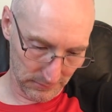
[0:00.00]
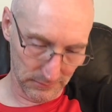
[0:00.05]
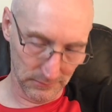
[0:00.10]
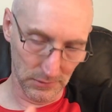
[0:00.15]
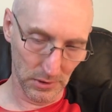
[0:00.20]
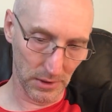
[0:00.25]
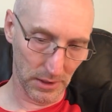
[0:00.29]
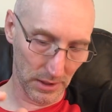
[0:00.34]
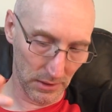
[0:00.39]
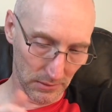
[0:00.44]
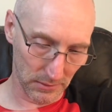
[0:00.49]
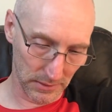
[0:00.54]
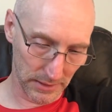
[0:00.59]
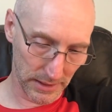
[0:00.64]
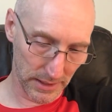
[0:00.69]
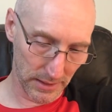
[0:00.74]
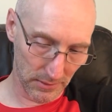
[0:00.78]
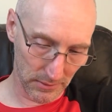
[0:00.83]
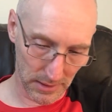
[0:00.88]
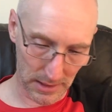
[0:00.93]
working all
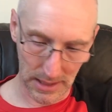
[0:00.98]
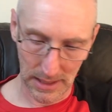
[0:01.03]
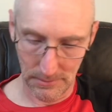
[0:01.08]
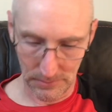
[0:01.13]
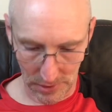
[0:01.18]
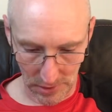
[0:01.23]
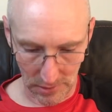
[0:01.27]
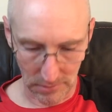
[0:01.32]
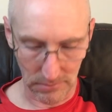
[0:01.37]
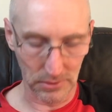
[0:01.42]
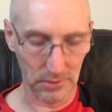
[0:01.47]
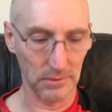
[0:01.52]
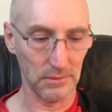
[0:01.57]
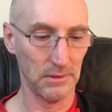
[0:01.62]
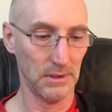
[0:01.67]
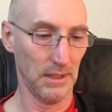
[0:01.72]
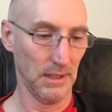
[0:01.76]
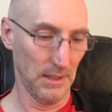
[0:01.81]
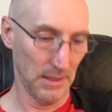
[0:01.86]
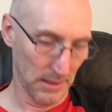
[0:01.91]
day on a laptop or
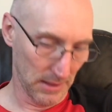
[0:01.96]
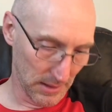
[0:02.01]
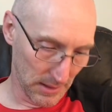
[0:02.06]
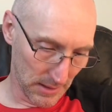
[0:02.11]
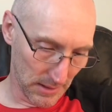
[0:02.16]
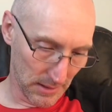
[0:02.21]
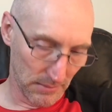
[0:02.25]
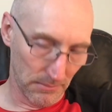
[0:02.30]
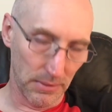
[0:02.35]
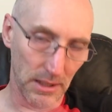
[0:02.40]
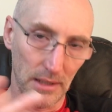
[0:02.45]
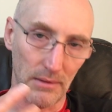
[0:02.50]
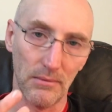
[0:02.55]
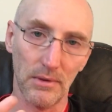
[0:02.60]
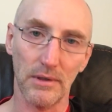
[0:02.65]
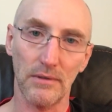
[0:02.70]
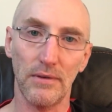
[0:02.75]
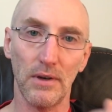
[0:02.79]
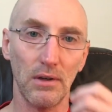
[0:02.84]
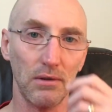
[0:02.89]
playing
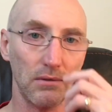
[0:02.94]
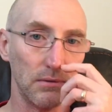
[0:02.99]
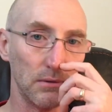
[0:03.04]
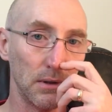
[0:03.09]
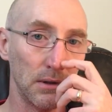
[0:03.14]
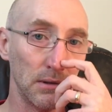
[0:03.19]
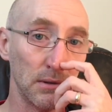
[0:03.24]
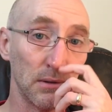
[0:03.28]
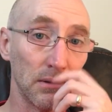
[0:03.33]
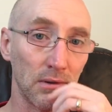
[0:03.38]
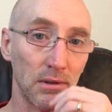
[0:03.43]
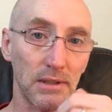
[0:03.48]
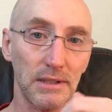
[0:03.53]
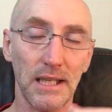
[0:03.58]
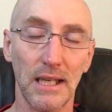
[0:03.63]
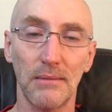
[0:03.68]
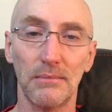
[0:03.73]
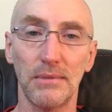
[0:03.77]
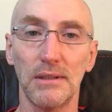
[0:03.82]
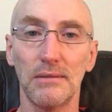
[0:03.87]
with a phone or a
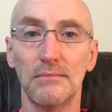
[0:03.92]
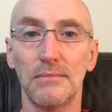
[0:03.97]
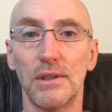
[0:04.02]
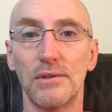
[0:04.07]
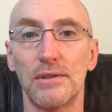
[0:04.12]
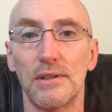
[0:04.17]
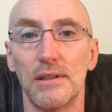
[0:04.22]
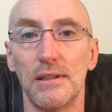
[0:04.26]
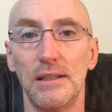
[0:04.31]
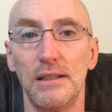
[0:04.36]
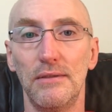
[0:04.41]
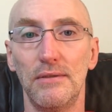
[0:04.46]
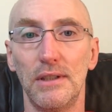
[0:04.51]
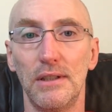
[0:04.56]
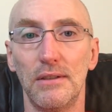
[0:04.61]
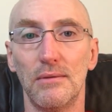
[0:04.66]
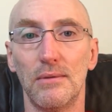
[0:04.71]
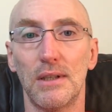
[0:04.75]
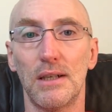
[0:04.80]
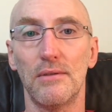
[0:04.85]
tablet most of the
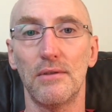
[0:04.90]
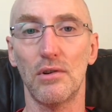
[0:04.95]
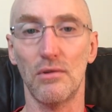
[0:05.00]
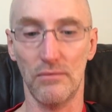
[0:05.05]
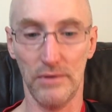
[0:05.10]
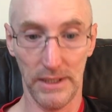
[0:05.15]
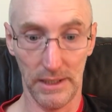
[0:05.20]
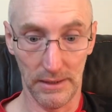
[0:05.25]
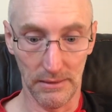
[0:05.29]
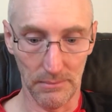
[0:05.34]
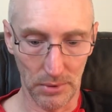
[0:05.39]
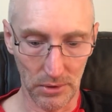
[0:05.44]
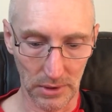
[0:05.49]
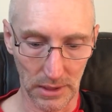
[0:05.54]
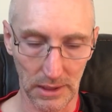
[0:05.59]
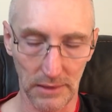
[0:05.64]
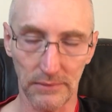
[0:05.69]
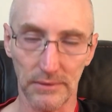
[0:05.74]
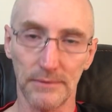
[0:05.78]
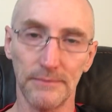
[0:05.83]
evening or whatever, or reading a book
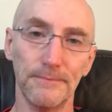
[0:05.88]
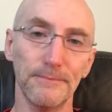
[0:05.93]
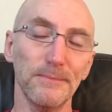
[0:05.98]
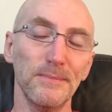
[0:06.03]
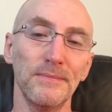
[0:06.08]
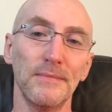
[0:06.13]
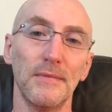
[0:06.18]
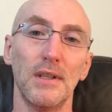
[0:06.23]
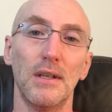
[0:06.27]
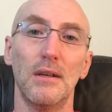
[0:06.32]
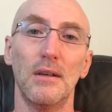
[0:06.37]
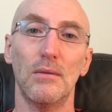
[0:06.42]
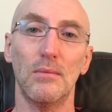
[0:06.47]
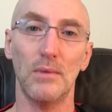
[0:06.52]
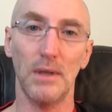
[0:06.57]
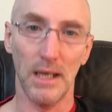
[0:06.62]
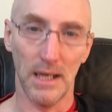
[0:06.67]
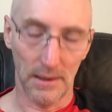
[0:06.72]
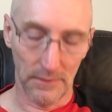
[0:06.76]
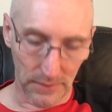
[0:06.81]
even,
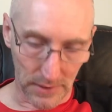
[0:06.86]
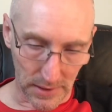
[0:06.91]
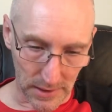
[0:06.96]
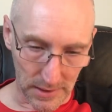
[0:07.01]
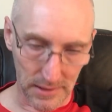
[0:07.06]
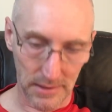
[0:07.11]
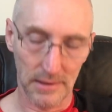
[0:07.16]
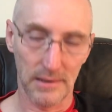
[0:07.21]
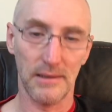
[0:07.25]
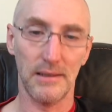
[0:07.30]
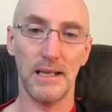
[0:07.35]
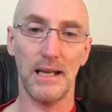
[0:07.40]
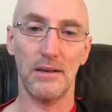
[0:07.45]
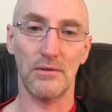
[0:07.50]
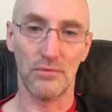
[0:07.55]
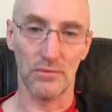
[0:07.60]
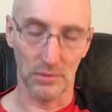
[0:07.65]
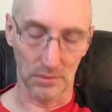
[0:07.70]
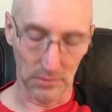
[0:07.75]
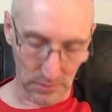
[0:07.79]
we have this
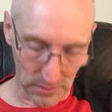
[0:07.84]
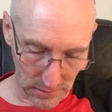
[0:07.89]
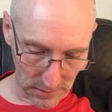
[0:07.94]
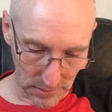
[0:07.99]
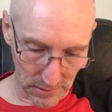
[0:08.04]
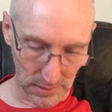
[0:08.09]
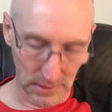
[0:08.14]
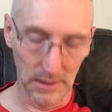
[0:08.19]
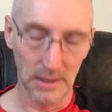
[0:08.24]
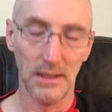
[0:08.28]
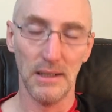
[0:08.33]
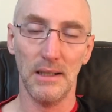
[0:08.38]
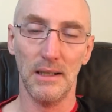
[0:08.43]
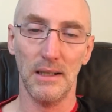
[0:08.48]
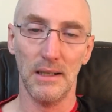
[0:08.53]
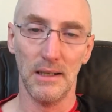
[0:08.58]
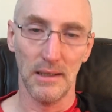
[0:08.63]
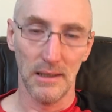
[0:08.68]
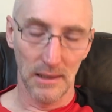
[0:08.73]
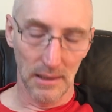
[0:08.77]
natural
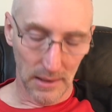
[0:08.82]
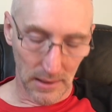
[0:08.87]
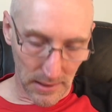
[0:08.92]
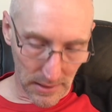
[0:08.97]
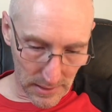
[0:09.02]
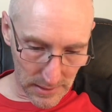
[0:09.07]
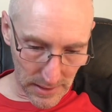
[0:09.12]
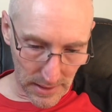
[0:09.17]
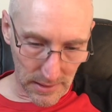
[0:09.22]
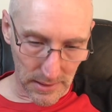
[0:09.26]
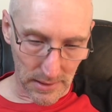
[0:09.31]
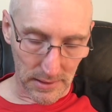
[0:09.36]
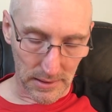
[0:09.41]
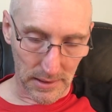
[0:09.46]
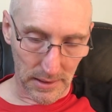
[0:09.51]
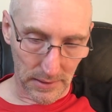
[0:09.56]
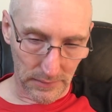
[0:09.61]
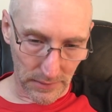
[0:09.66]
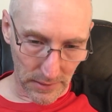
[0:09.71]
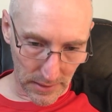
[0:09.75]

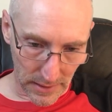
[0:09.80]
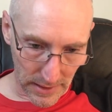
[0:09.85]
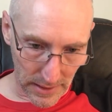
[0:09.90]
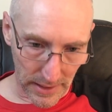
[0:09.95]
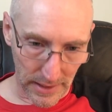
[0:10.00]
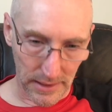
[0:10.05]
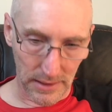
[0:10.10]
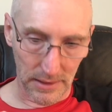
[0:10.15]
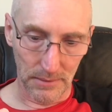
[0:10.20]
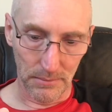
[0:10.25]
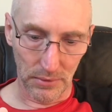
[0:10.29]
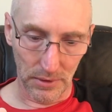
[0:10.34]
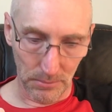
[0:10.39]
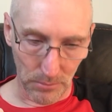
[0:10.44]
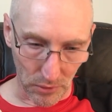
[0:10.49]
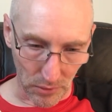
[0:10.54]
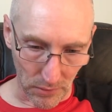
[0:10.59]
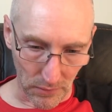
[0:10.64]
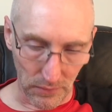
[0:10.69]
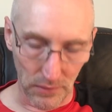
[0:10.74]
tendency for the head to be
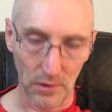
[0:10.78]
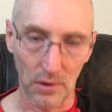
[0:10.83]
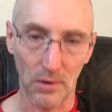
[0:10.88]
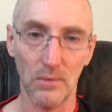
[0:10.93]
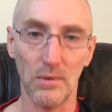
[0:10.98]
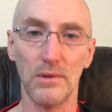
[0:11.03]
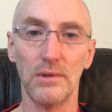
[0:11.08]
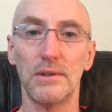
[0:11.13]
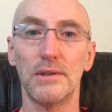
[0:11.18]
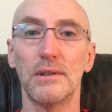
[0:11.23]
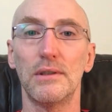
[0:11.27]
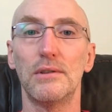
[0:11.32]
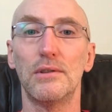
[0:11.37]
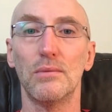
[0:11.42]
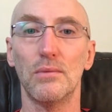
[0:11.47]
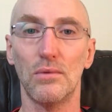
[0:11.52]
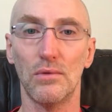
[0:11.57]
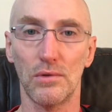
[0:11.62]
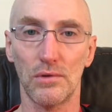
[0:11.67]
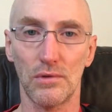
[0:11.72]
brought forward
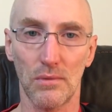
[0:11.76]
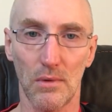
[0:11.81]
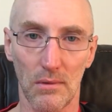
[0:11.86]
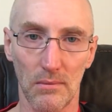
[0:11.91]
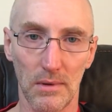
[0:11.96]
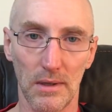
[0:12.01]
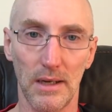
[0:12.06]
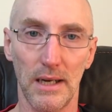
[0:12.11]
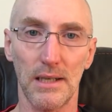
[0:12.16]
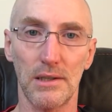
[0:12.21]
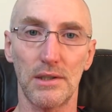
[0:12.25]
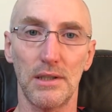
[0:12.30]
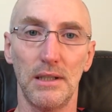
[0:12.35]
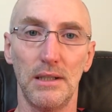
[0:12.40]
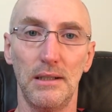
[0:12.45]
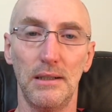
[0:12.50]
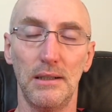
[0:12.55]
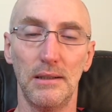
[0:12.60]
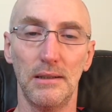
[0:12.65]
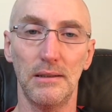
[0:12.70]
towards what we're
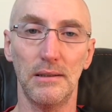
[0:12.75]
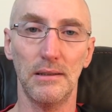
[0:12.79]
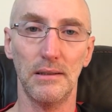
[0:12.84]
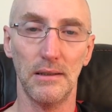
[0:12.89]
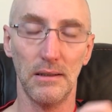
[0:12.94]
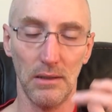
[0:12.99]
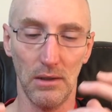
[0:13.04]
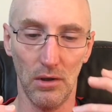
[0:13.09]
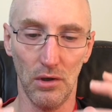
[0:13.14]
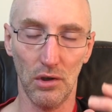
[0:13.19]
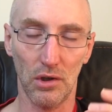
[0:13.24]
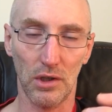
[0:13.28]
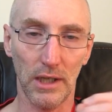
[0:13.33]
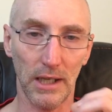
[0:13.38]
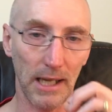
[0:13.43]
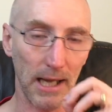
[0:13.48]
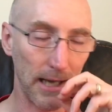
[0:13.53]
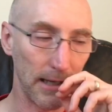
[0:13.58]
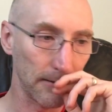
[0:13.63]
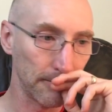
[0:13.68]
actually
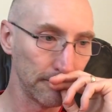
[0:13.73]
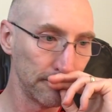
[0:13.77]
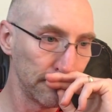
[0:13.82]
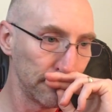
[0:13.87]
looking at.